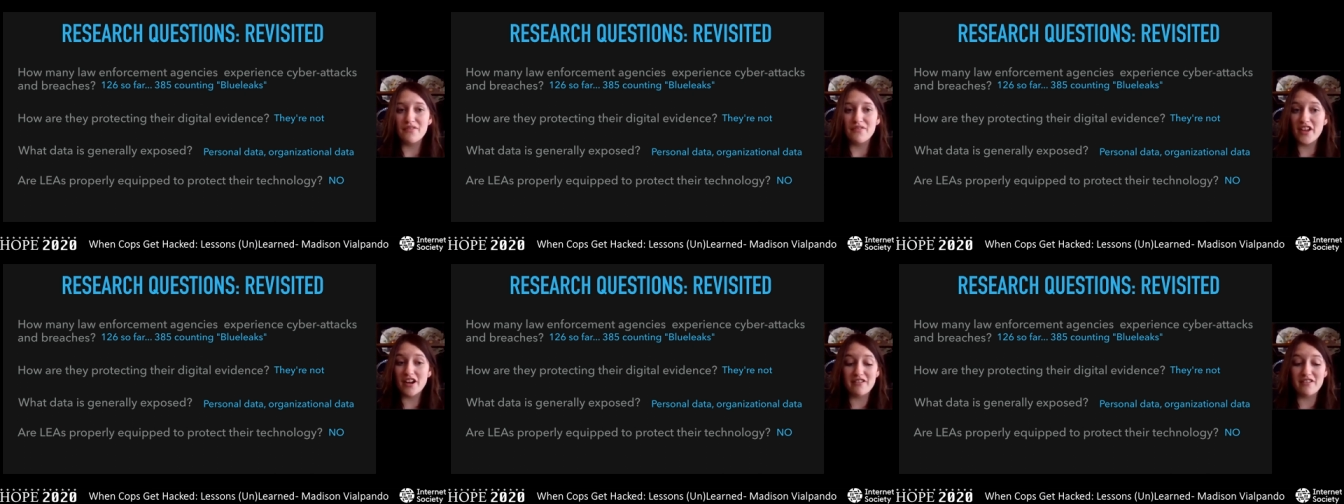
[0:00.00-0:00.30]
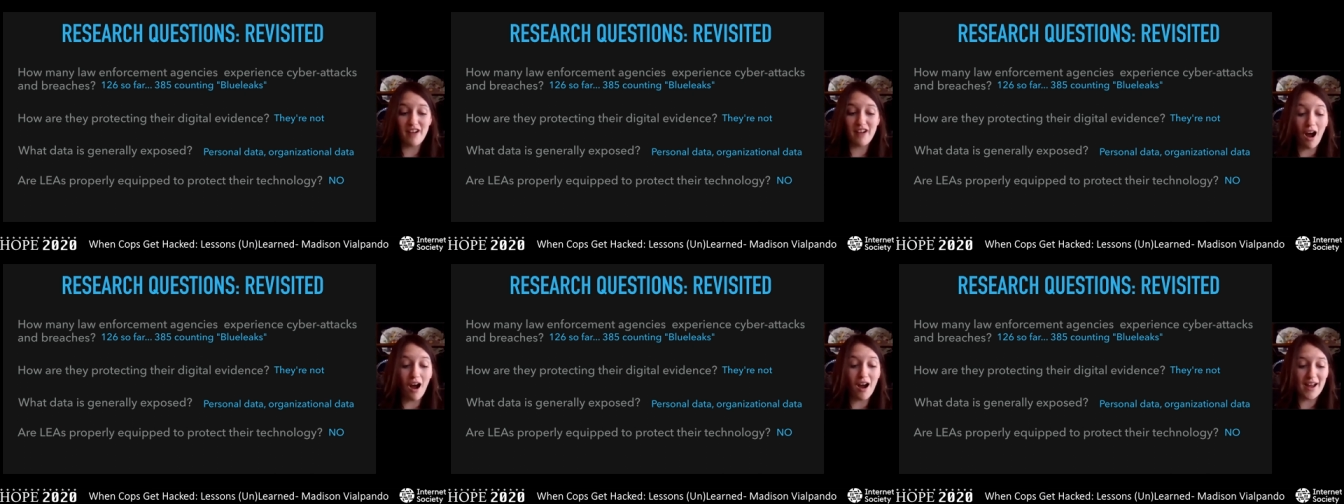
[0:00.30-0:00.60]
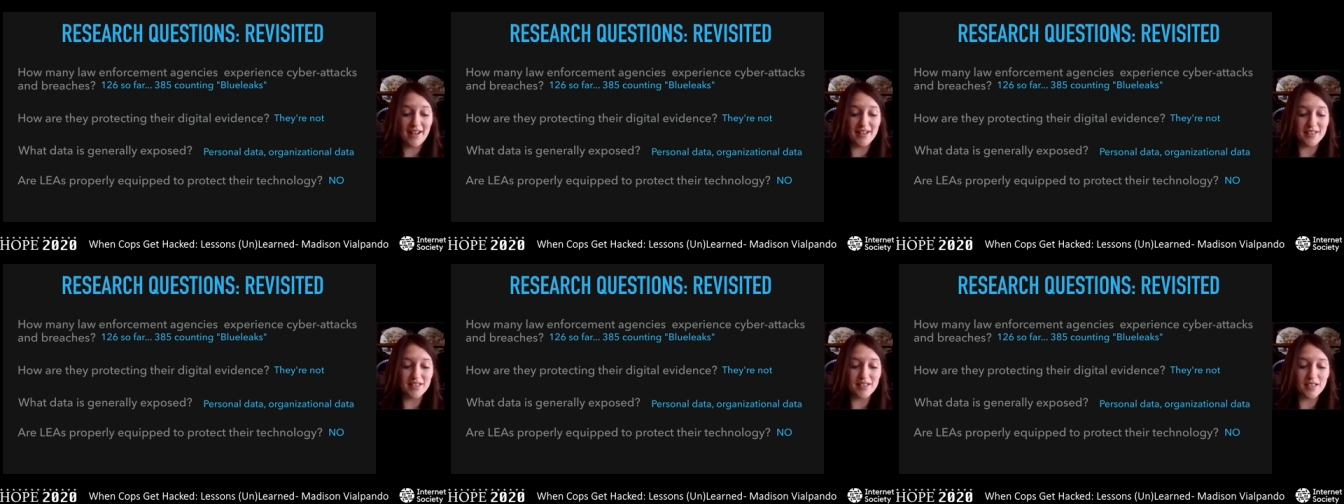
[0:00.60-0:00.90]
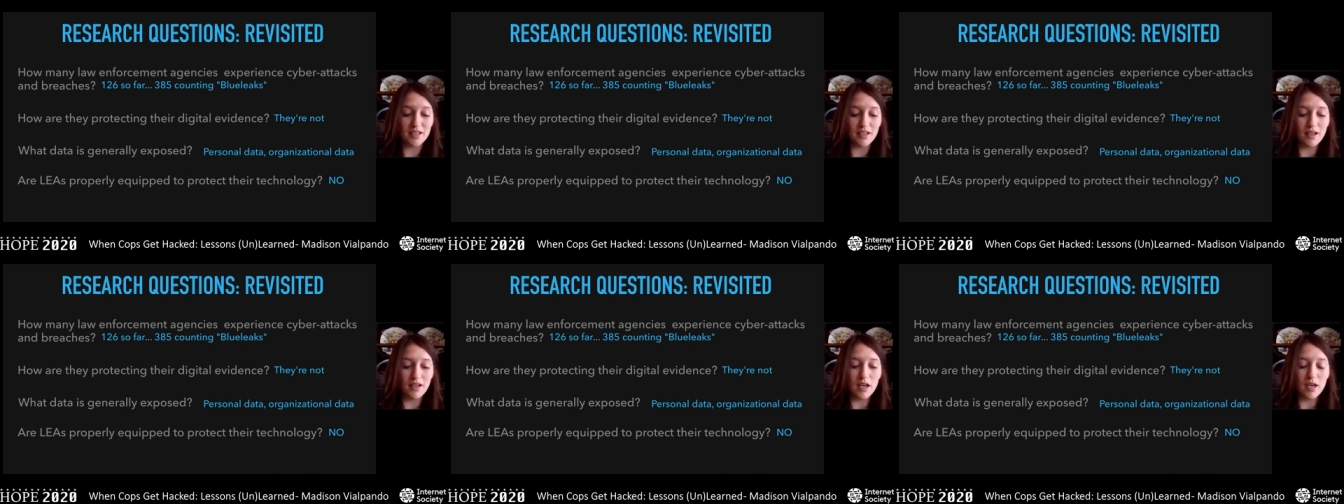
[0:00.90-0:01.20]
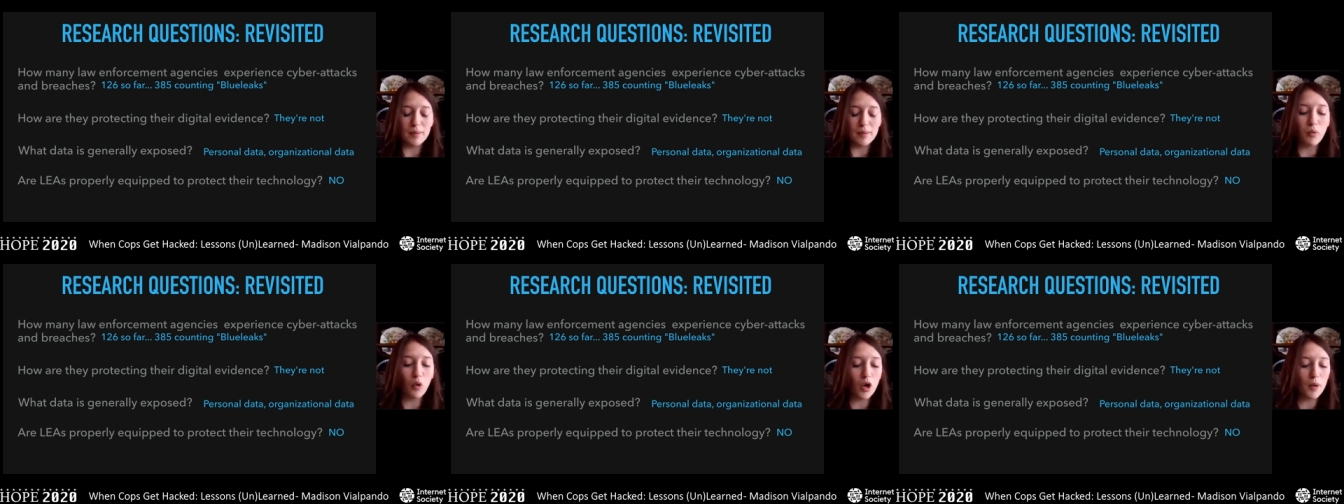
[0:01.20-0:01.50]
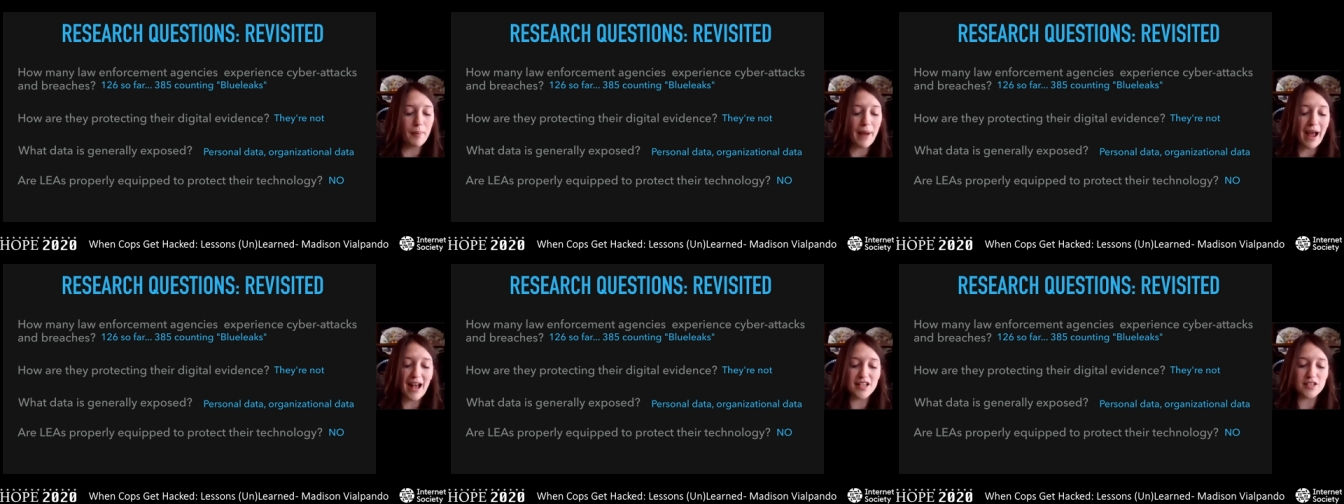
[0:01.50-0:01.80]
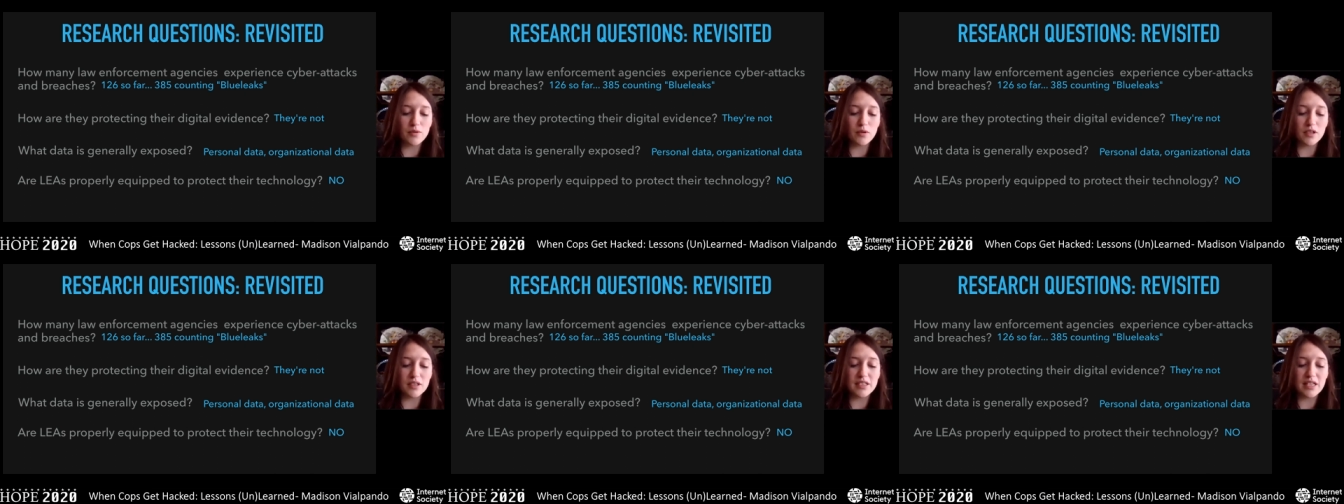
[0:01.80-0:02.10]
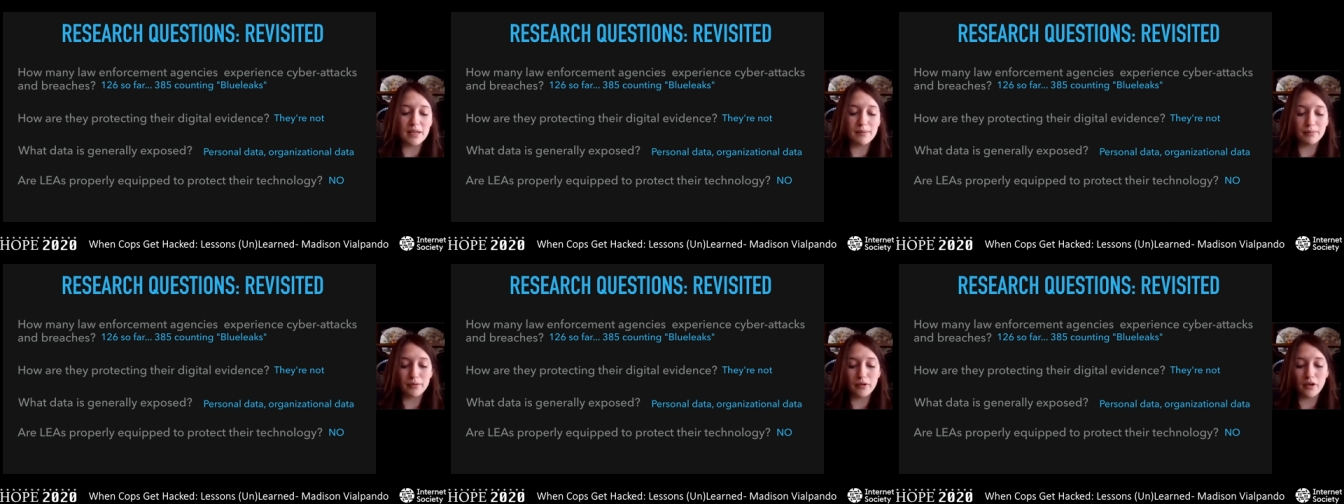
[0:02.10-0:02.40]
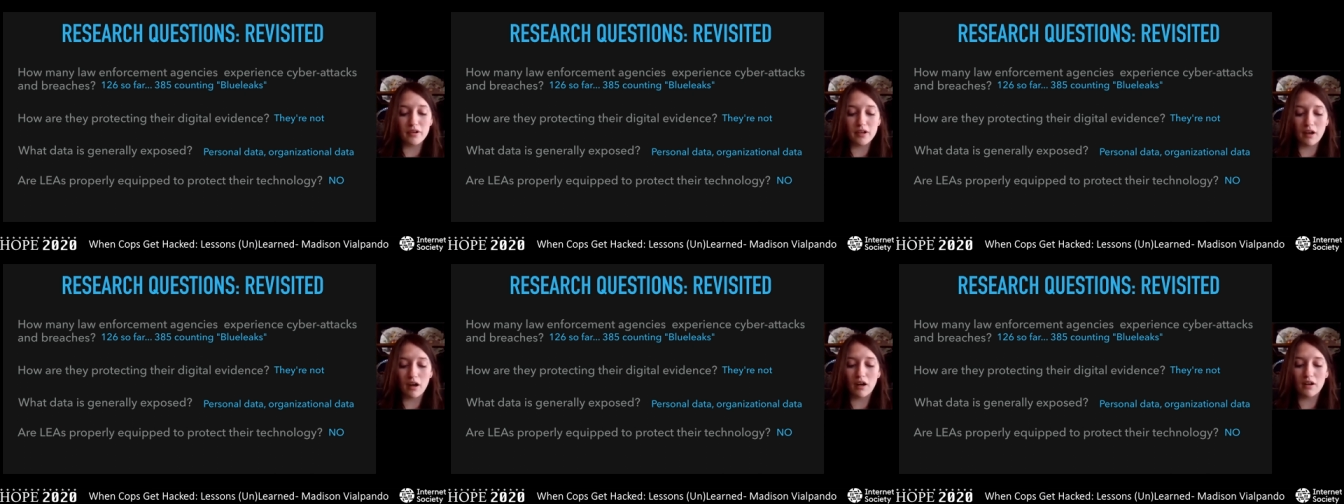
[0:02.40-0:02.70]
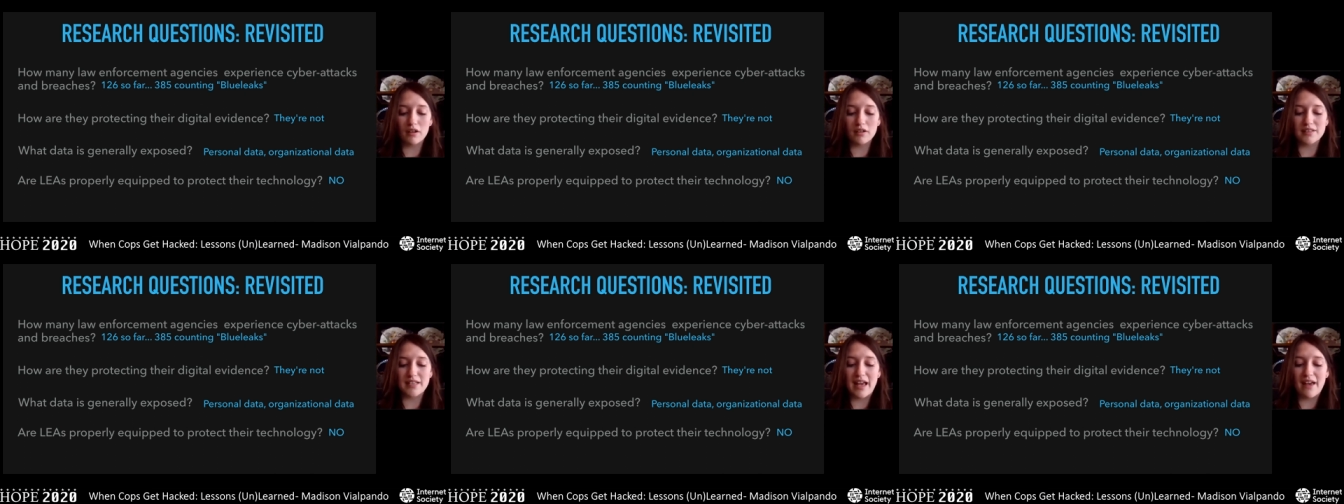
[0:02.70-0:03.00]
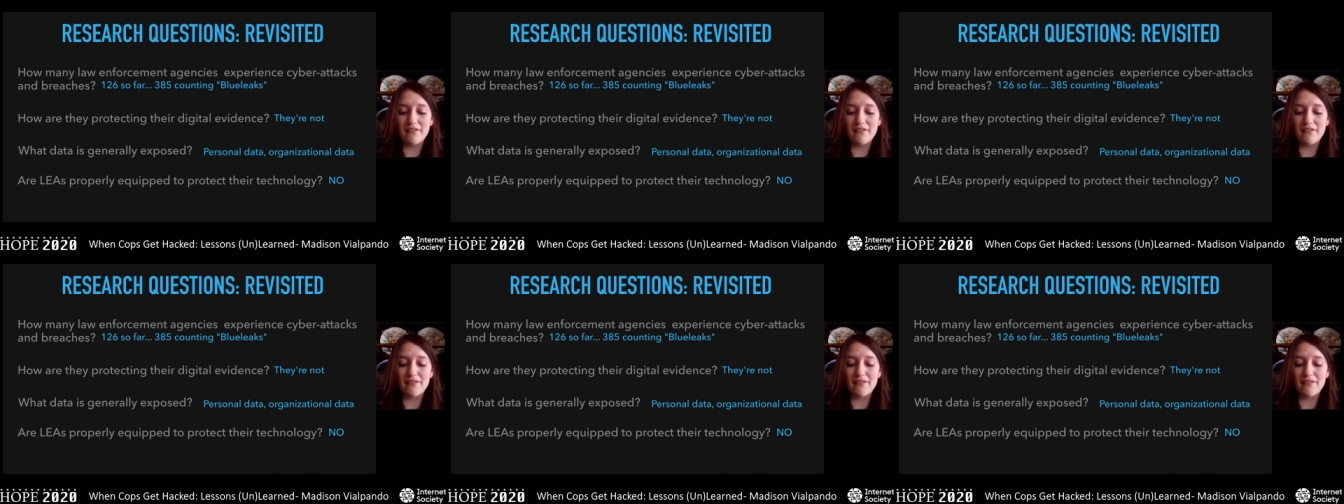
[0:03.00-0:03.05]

They're not. Poor passwords and protocols